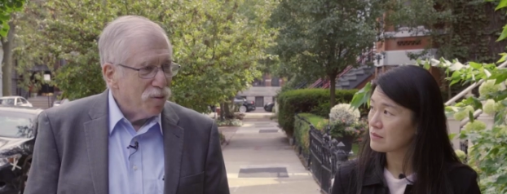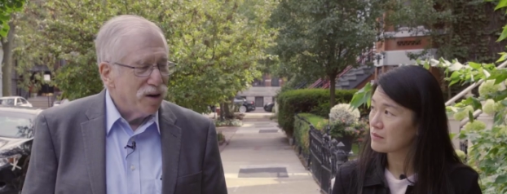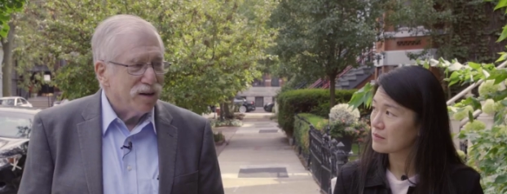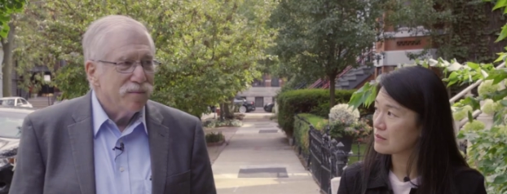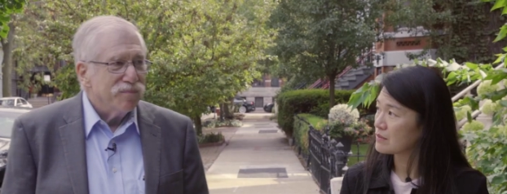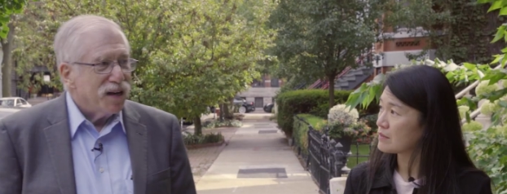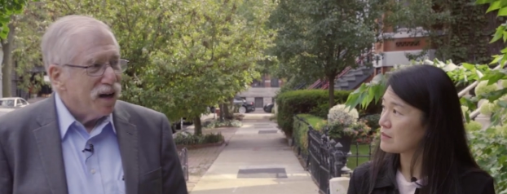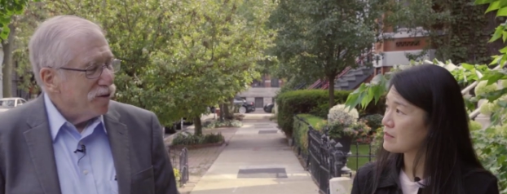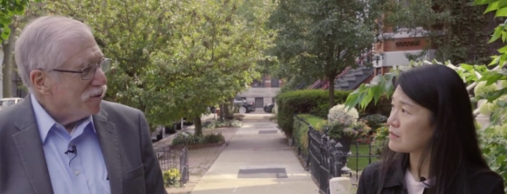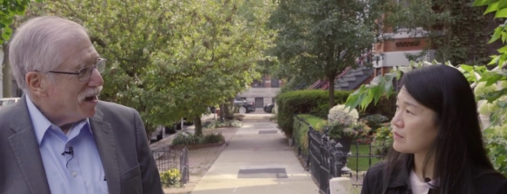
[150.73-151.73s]
Speaker 1: When
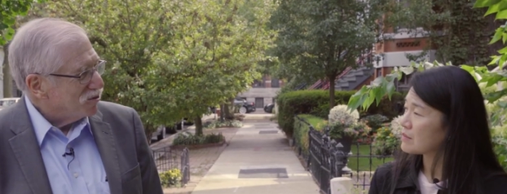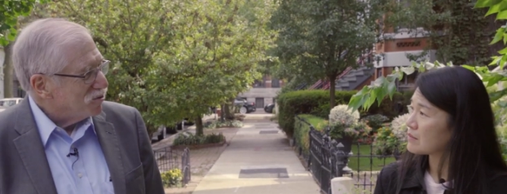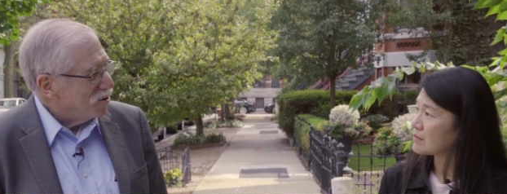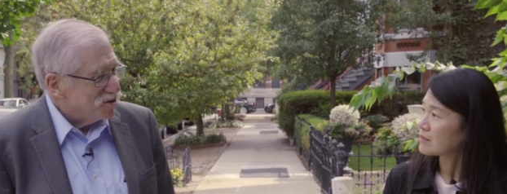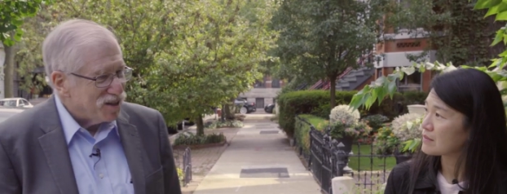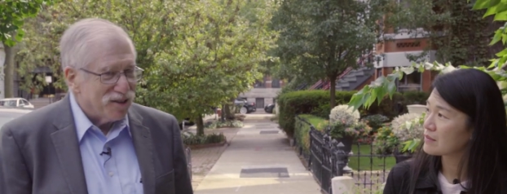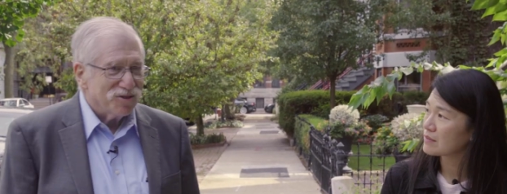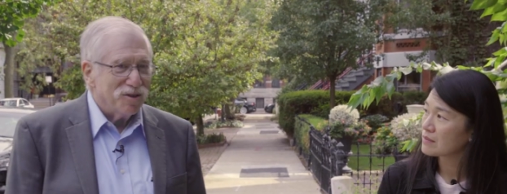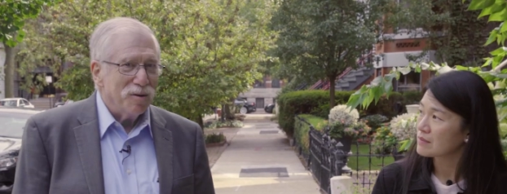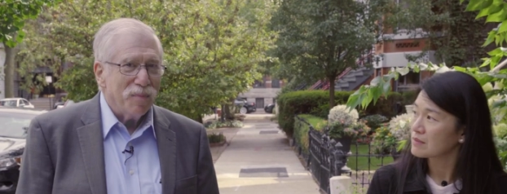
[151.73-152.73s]
other actuaries
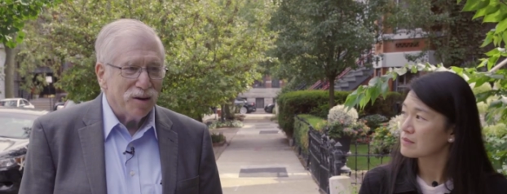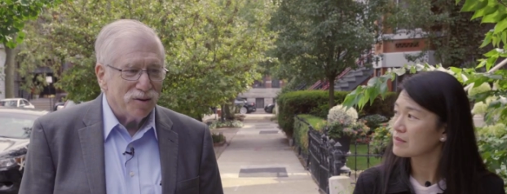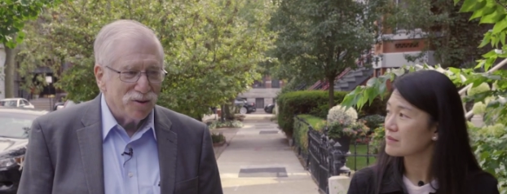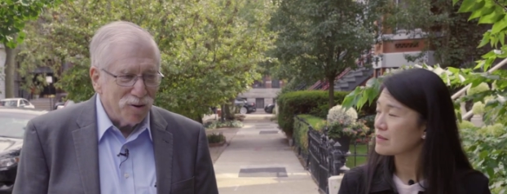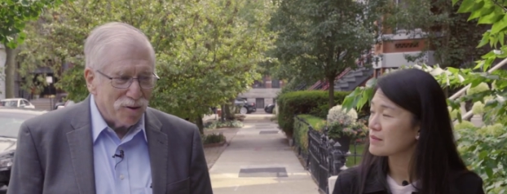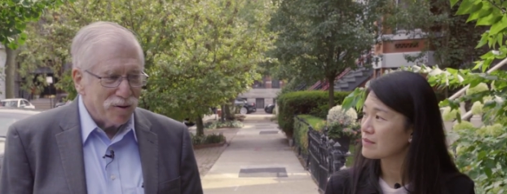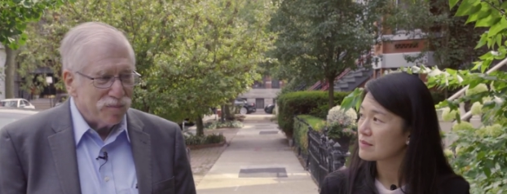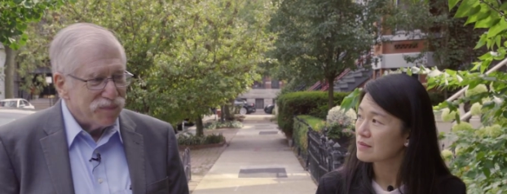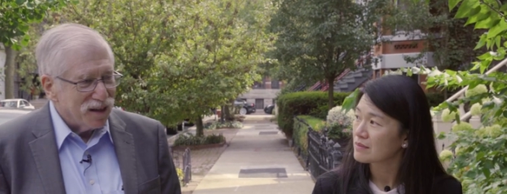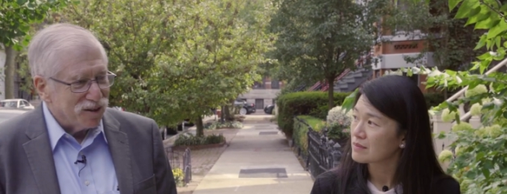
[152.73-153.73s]
ask you about your
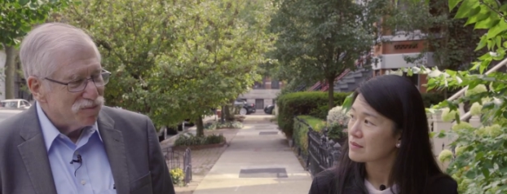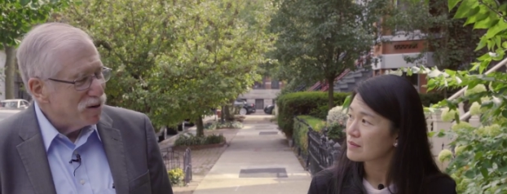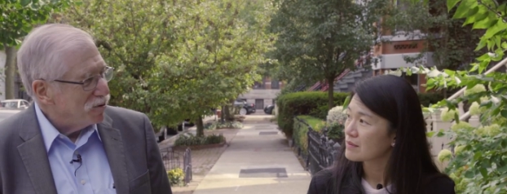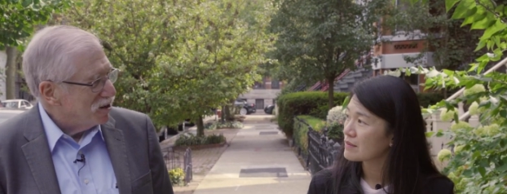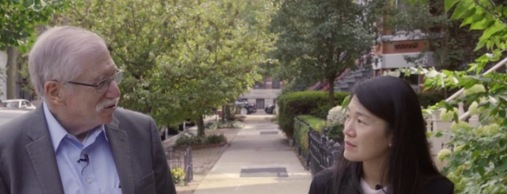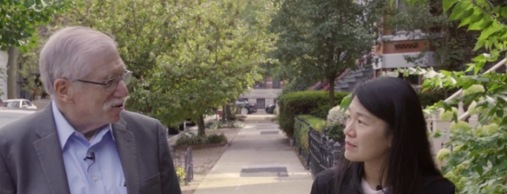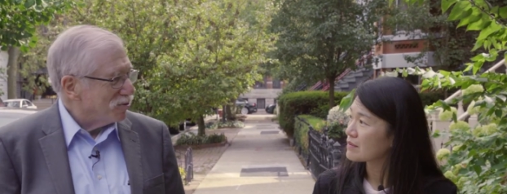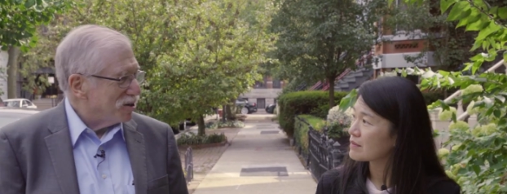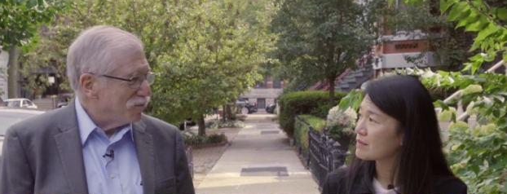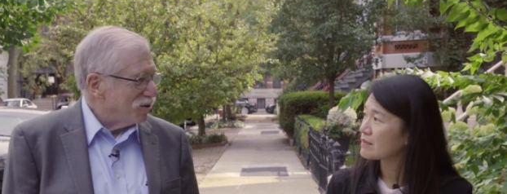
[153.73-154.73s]
experience
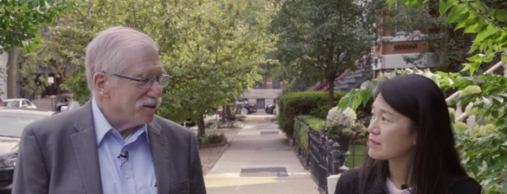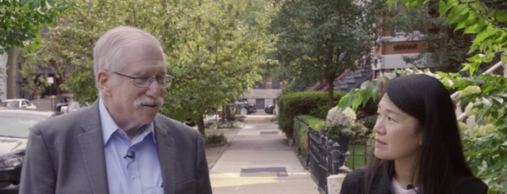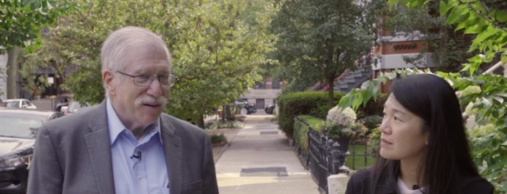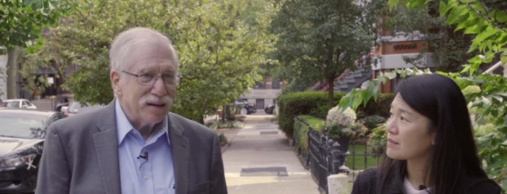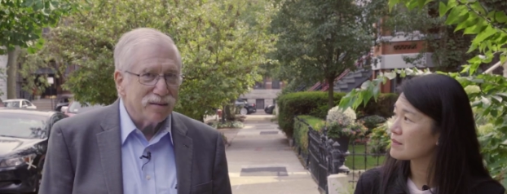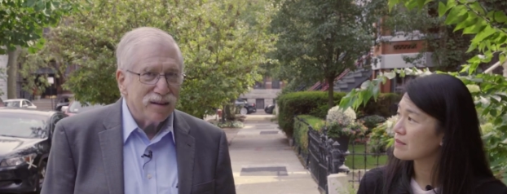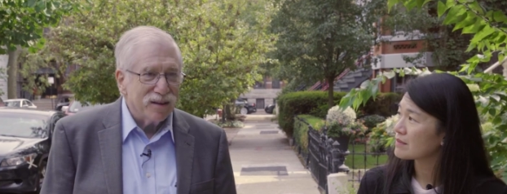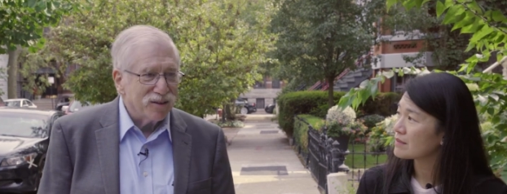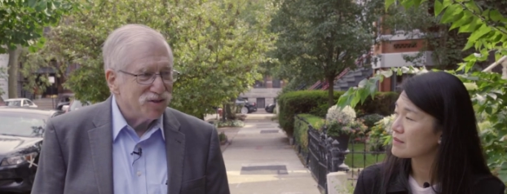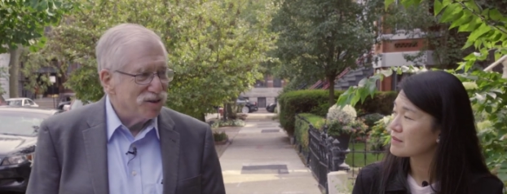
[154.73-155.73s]
learning predictive
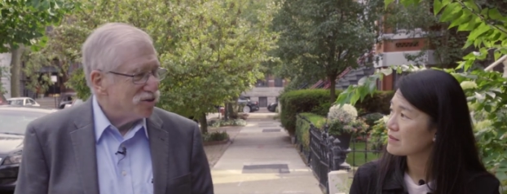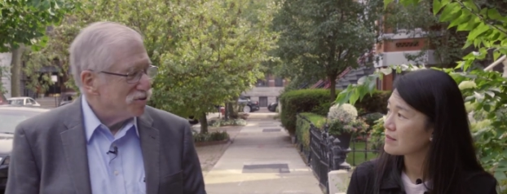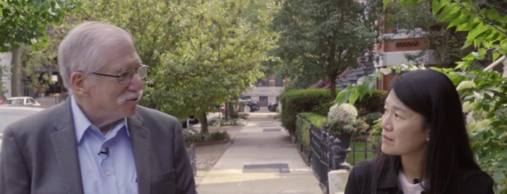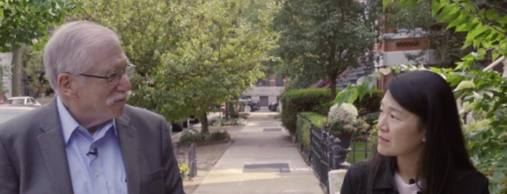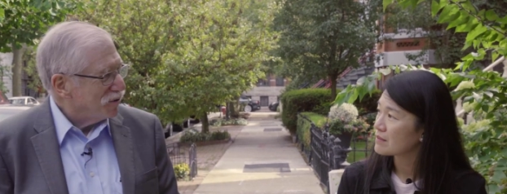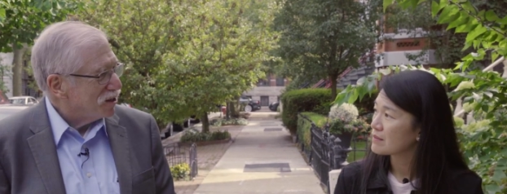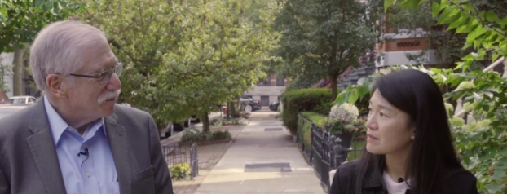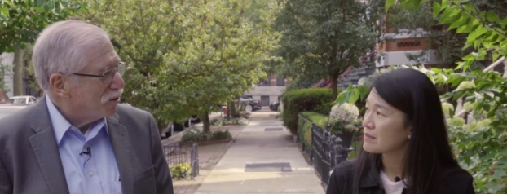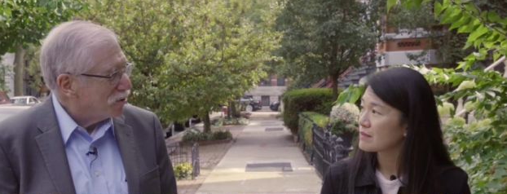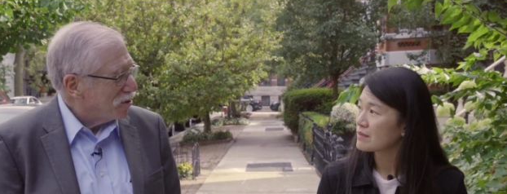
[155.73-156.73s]
analytics and the certificate
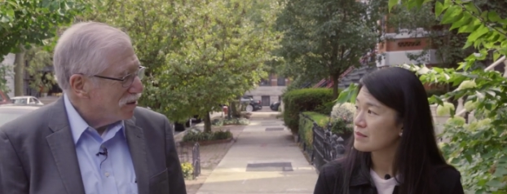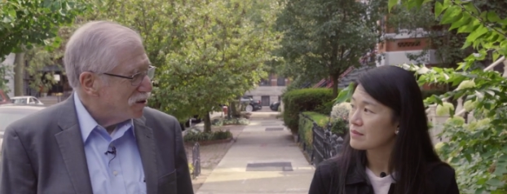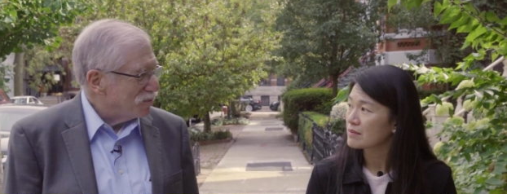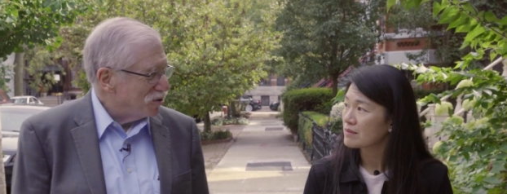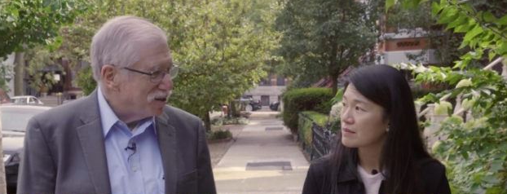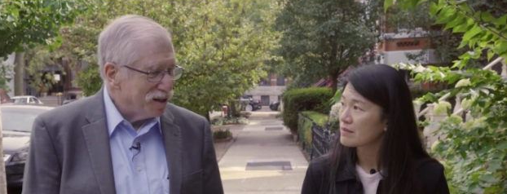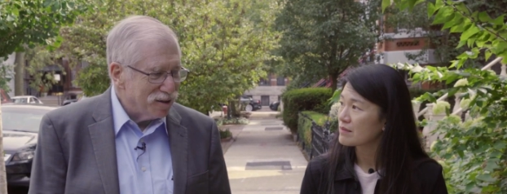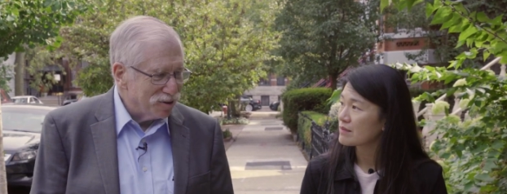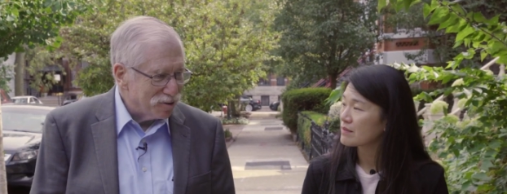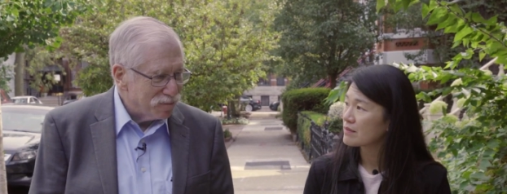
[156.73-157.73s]
program in
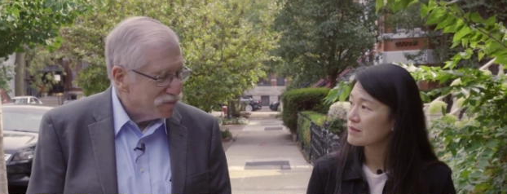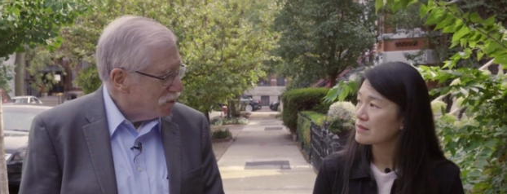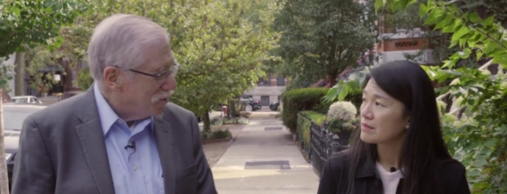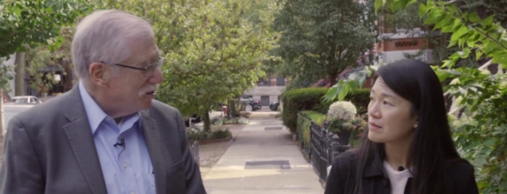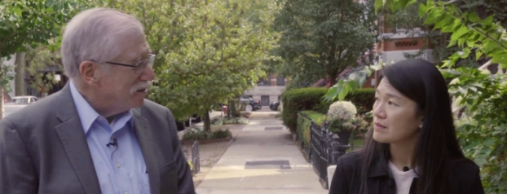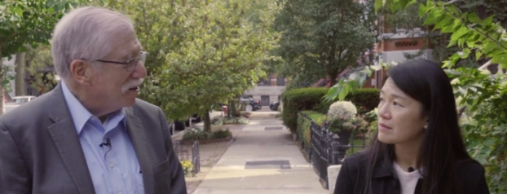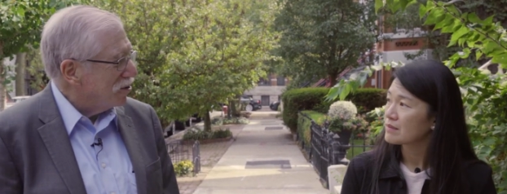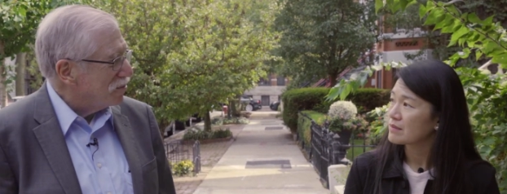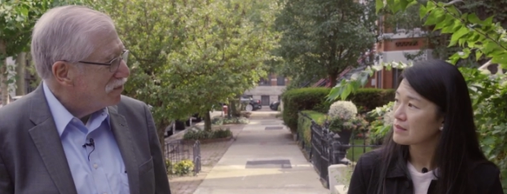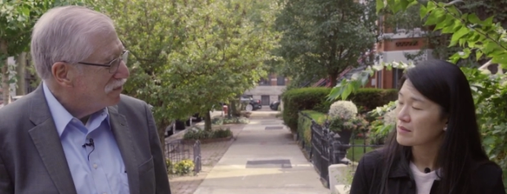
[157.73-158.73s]
particular, what do you tell them?